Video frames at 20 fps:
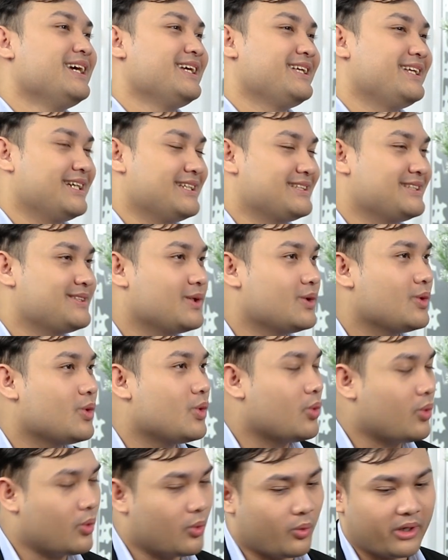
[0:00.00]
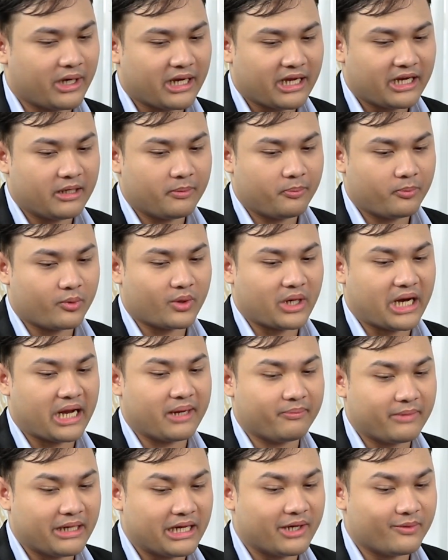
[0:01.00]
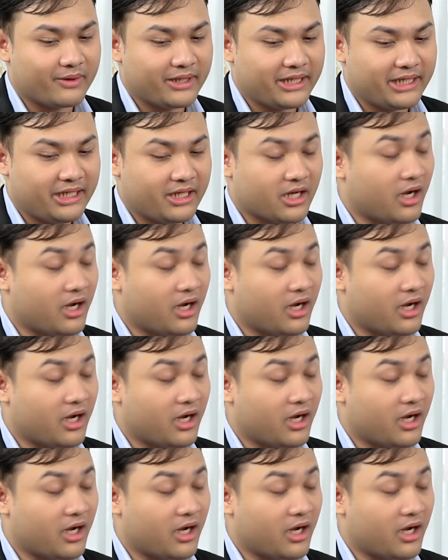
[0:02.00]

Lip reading: Yes. So what are the primary